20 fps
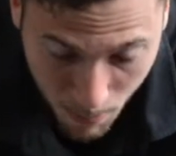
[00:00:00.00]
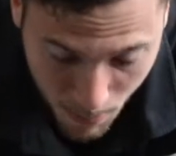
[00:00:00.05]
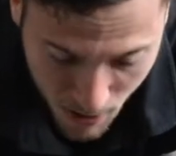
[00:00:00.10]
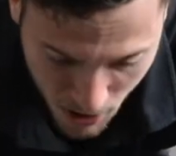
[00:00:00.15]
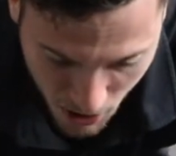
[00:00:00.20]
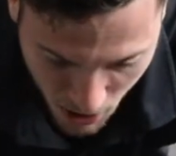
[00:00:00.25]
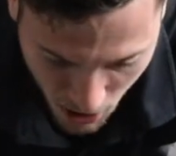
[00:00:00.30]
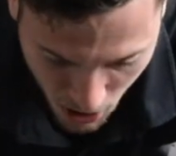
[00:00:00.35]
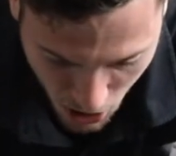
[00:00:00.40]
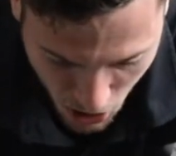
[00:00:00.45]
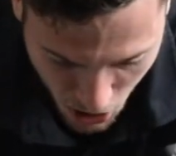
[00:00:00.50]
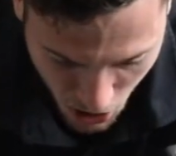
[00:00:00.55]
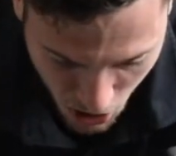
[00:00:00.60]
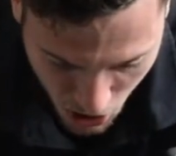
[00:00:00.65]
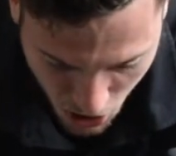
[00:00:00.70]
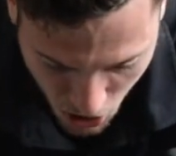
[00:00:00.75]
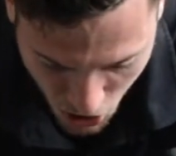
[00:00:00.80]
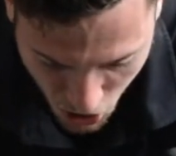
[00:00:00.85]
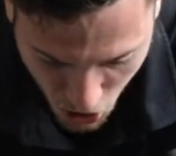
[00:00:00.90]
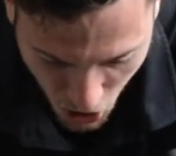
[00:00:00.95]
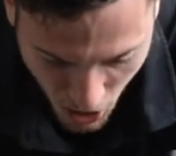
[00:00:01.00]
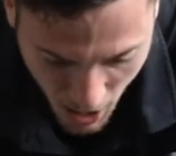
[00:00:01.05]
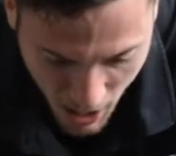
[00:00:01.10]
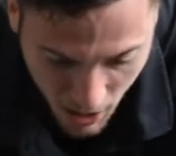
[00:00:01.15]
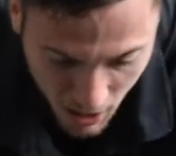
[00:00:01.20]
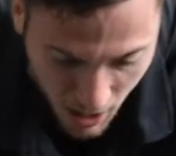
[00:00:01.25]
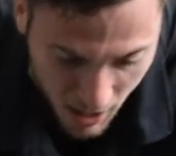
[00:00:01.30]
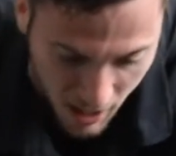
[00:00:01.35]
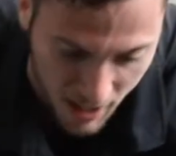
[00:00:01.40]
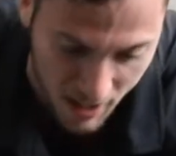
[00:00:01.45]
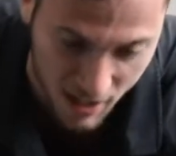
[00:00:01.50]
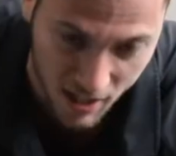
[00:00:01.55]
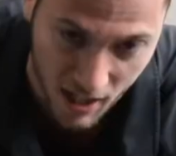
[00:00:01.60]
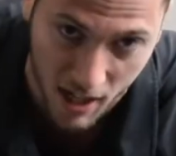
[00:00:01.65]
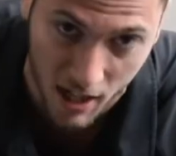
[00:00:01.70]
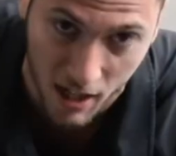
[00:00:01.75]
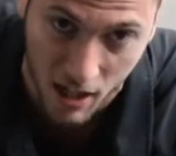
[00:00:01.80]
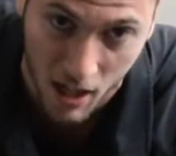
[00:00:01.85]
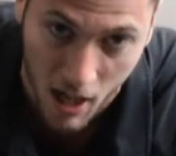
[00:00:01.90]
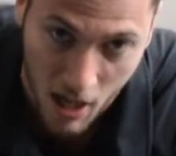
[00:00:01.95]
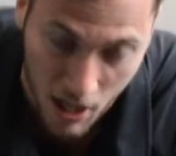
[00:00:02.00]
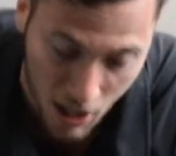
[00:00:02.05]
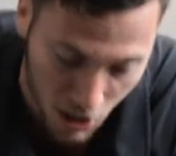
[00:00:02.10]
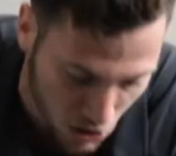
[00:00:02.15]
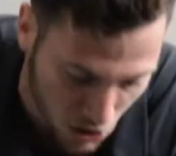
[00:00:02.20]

is going to just train, like I said, your